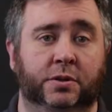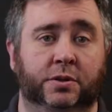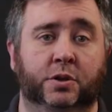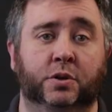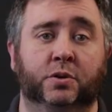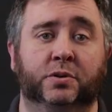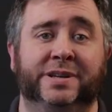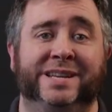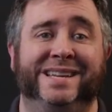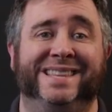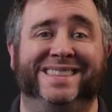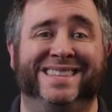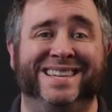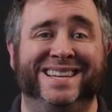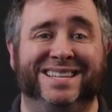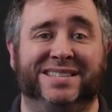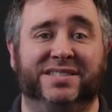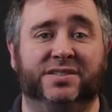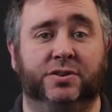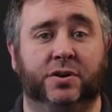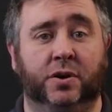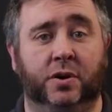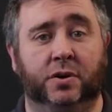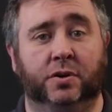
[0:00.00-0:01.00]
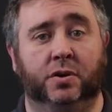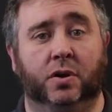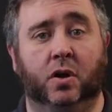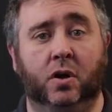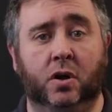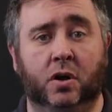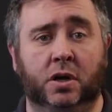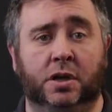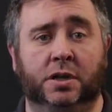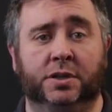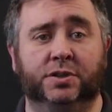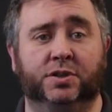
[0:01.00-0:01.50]
You'll need this turned
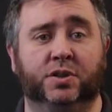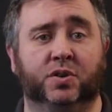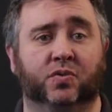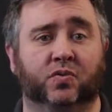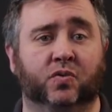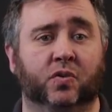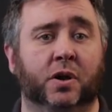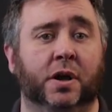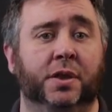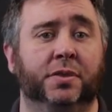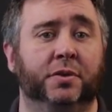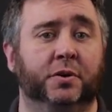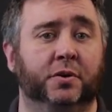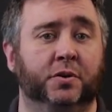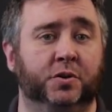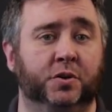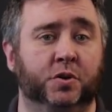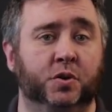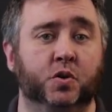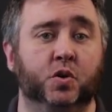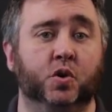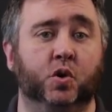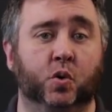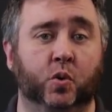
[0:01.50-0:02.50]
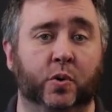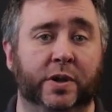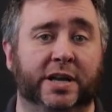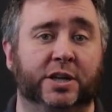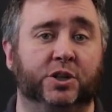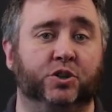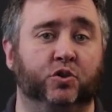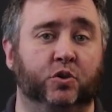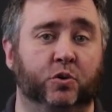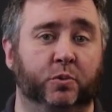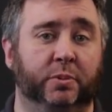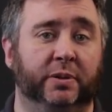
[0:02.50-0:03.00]
on to run their new
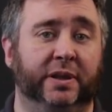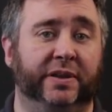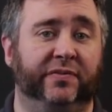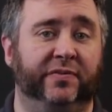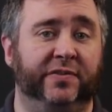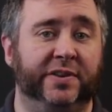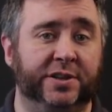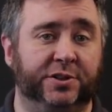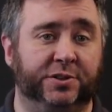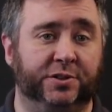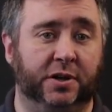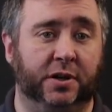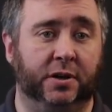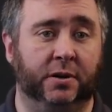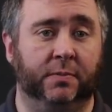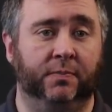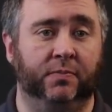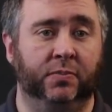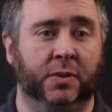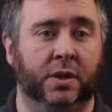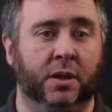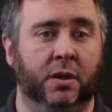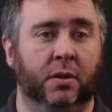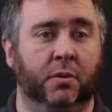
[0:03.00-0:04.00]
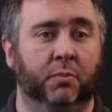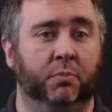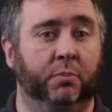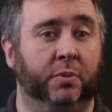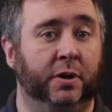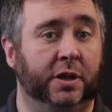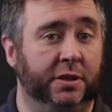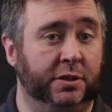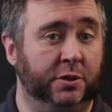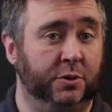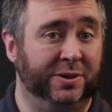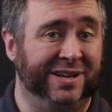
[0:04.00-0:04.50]
quick TruePlay feature,
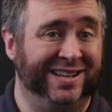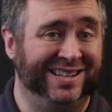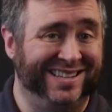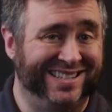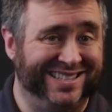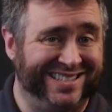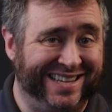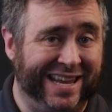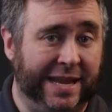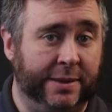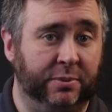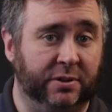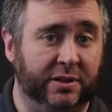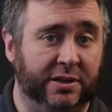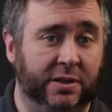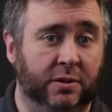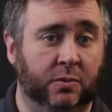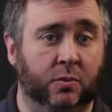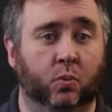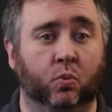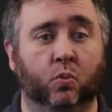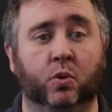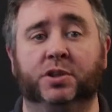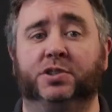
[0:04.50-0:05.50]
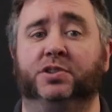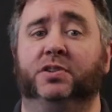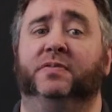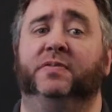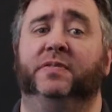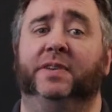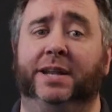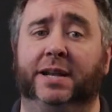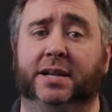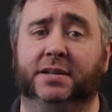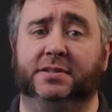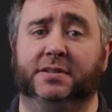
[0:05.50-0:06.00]
but you can disable it once you're
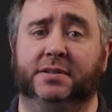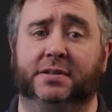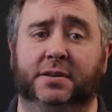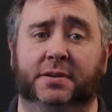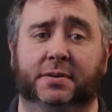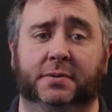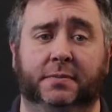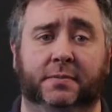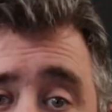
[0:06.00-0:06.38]
finished.